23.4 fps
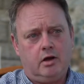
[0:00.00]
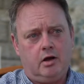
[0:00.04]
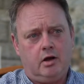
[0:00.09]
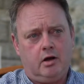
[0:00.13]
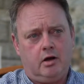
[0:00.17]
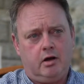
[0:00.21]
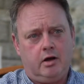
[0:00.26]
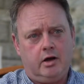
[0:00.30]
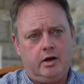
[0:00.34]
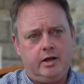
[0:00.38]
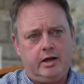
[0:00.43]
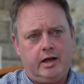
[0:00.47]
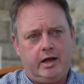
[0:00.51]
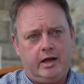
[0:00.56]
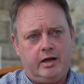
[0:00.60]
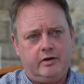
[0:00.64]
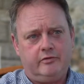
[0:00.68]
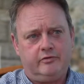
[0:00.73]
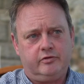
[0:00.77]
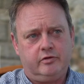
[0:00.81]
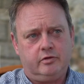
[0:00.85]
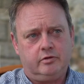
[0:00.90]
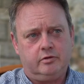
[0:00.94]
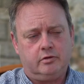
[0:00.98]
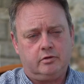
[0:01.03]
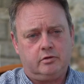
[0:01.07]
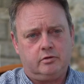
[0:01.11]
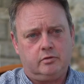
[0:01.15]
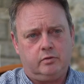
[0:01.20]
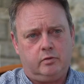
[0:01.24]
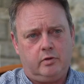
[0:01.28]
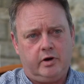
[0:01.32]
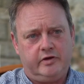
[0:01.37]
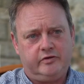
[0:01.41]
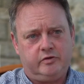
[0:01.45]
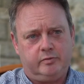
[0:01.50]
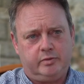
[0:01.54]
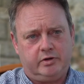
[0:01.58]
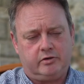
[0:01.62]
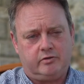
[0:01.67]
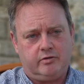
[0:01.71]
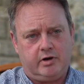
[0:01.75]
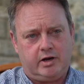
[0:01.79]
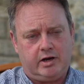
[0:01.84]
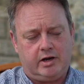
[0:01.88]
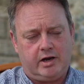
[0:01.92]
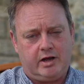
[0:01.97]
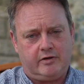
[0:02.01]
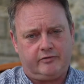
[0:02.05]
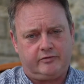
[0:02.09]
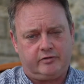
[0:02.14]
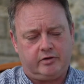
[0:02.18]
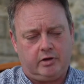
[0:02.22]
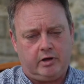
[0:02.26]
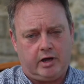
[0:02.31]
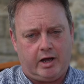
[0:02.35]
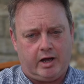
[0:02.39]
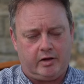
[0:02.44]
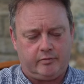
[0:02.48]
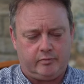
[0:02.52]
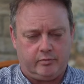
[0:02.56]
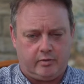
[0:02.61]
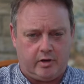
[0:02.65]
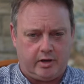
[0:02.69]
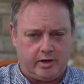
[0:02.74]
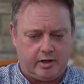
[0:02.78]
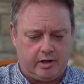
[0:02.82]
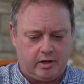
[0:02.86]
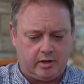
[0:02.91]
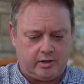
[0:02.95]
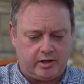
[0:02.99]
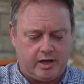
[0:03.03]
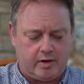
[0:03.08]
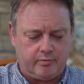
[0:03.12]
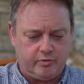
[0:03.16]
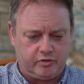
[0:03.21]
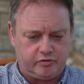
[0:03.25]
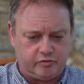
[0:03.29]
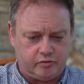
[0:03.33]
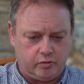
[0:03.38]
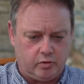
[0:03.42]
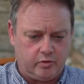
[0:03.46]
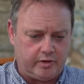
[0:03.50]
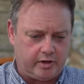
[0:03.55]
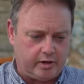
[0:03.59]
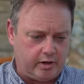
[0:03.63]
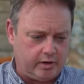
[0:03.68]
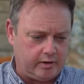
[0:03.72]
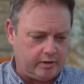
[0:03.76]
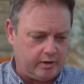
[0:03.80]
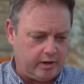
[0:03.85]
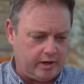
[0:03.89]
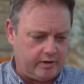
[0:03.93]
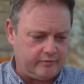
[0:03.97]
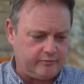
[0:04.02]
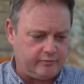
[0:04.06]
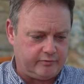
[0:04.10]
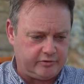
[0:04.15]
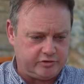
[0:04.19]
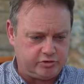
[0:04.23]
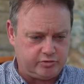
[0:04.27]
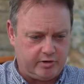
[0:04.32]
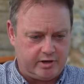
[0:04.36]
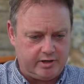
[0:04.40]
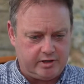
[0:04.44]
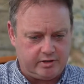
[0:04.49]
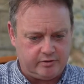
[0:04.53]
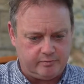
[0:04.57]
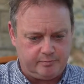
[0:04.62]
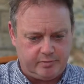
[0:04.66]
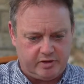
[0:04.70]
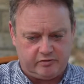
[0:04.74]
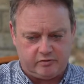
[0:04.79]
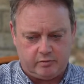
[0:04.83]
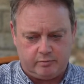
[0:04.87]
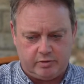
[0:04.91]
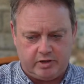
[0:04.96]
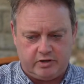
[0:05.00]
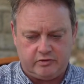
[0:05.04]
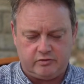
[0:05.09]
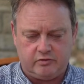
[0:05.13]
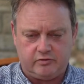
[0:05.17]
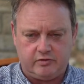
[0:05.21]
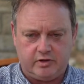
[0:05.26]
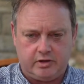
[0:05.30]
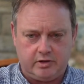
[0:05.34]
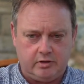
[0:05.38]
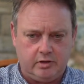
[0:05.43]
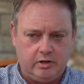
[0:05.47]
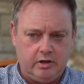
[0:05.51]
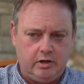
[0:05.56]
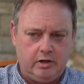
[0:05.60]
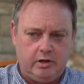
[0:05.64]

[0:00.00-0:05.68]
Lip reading: I have quite a bit of credit left at my camera store that I have for trading bits and pieces in.